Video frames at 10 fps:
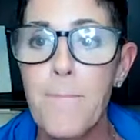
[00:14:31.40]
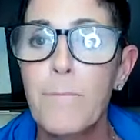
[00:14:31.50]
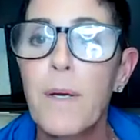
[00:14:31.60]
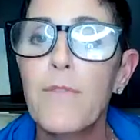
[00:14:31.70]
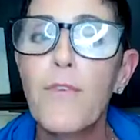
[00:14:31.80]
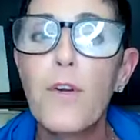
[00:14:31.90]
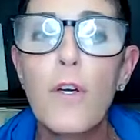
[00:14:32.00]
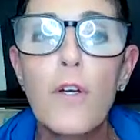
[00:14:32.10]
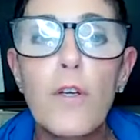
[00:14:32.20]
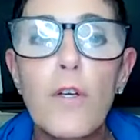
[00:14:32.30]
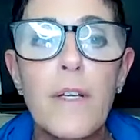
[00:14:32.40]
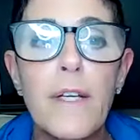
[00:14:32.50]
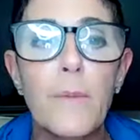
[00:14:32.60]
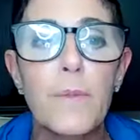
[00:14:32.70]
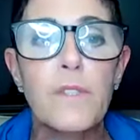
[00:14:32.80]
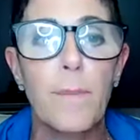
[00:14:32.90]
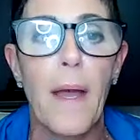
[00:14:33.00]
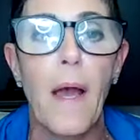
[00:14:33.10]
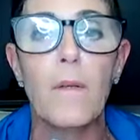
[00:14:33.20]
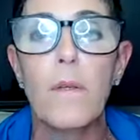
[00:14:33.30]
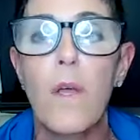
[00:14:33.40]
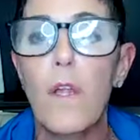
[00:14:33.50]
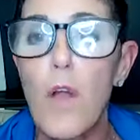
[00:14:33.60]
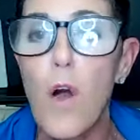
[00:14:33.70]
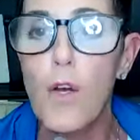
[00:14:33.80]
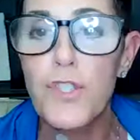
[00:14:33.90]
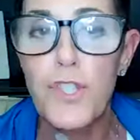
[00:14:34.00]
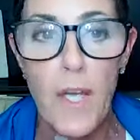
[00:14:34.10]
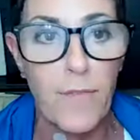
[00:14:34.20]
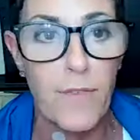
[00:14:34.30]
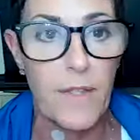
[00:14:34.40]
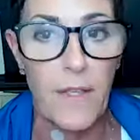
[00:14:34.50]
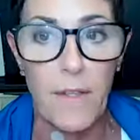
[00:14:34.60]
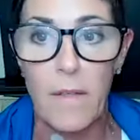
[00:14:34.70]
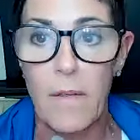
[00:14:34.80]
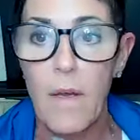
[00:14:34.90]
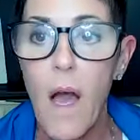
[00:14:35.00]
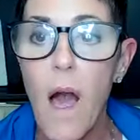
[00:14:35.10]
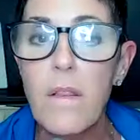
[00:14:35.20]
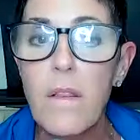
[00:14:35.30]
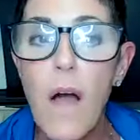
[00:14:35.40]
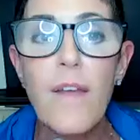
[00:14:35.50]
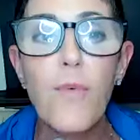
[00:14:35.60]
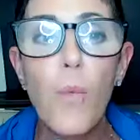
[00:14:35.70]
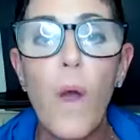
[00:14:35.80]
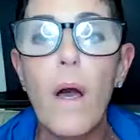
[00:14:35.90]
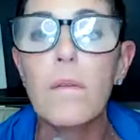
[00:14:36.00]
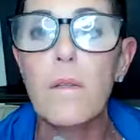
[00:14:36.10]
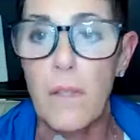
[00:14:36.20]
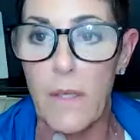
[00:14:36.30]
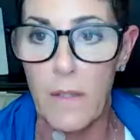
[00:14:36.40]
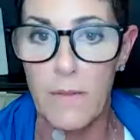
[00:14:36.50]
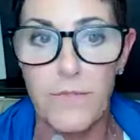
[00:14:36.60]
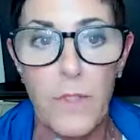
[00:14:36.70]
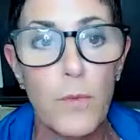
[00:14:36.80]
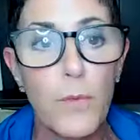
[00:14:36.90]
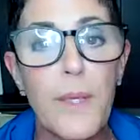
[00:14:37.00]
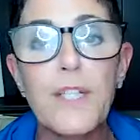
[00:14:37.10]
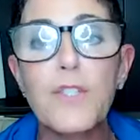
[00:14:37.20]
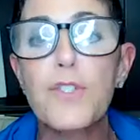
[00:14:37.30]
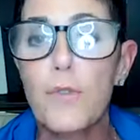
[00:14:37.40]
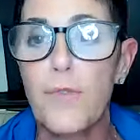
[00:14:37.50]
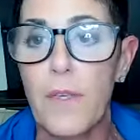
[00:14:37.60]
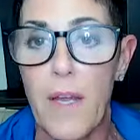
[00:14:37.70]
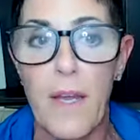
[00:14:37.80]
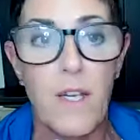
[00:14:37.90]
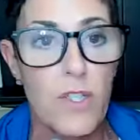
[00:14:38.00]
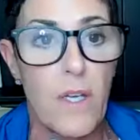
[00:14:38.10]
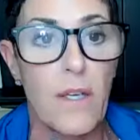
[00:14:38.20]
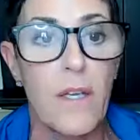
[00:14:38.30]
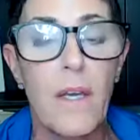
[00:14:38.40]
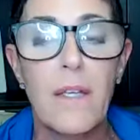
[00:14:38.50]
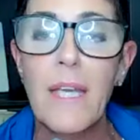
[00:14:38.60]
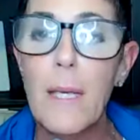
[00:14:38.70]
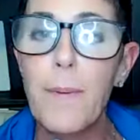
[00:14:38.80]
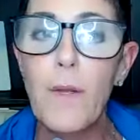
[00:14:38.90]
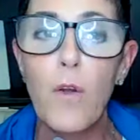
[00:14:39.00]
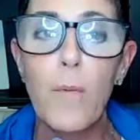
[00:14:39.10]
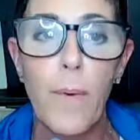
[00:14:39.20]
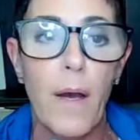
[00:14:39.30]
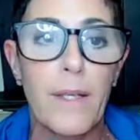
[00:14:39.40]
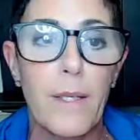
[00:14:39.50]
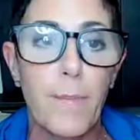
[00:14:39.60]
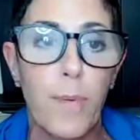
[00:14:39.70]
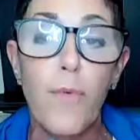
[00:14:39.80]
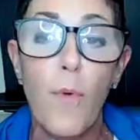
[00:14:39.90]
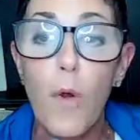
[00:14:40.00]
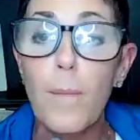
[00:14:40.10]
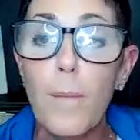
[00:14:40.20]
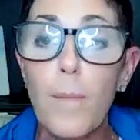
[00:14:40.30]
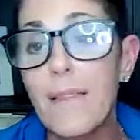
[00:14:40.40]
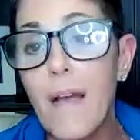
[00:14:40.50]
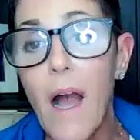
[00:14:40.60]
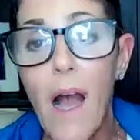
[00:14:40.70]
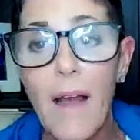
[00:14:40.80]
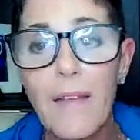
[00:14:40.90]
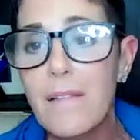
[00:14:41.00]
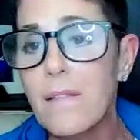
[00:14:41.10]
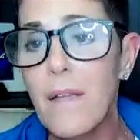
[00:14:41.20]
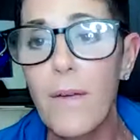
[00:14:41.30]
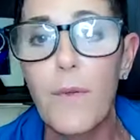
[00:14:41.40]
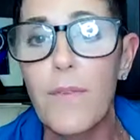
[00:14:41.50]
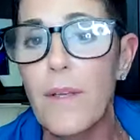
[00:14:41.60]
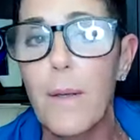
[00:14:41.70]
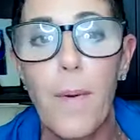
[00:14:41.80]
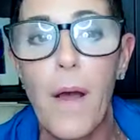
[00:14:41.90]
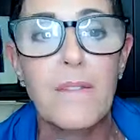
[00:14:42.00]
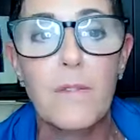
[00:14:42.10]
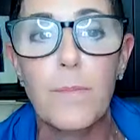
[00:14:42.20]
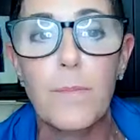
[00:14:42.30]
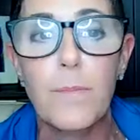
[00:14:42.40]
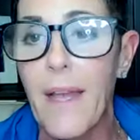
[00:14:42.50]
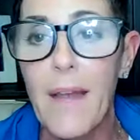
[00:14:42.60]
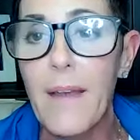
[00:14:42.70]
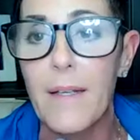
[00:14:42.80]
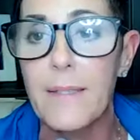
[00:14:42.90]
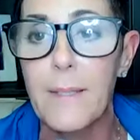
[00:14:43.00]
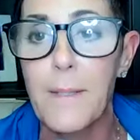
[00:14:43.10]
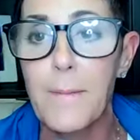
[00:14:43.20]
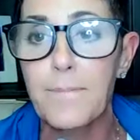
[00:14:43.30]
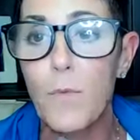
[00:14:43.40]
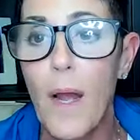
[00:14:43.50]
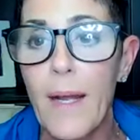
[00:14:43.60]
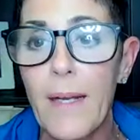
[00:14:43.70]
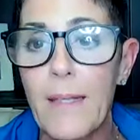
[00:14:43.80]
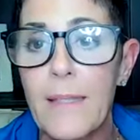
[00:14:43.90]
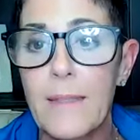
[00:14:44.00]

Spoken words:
But for her, it was about longevity, a life well lived, rejuvenation, keeping her body performing at the highest level that it possibly can, right?